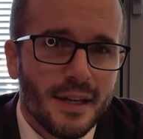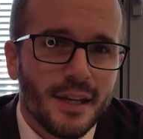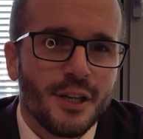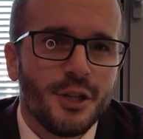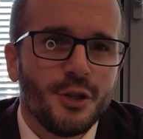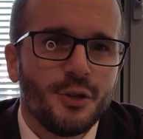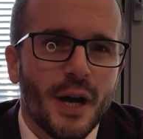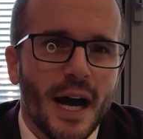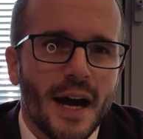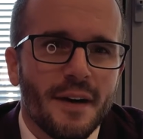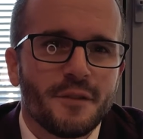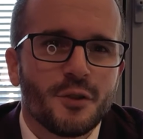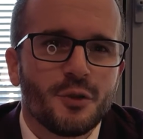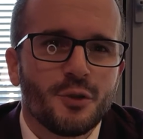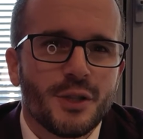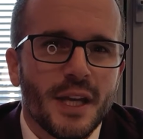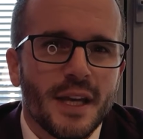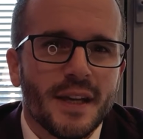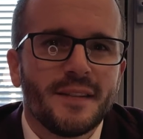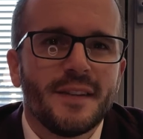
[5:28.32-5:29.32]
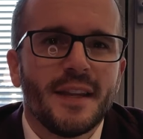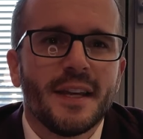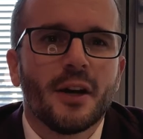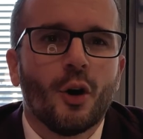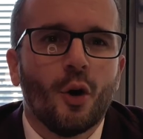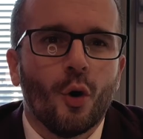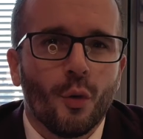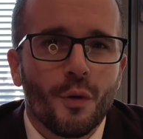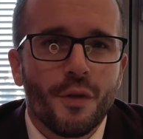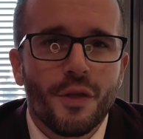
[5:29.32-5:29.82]
you have to take
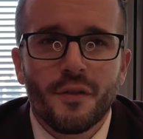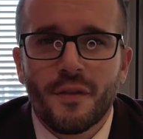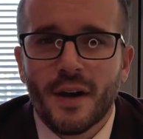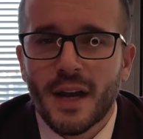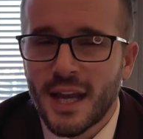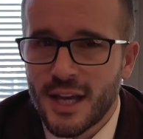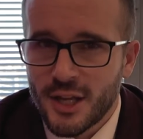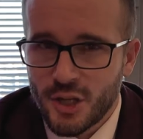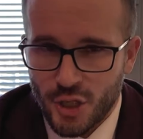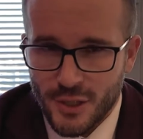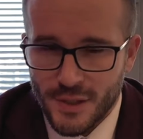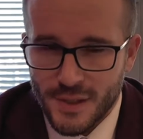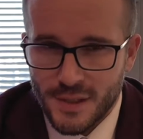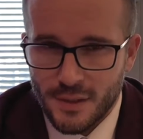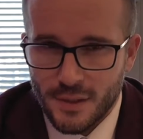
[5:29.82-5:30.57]
the oath of allegiance.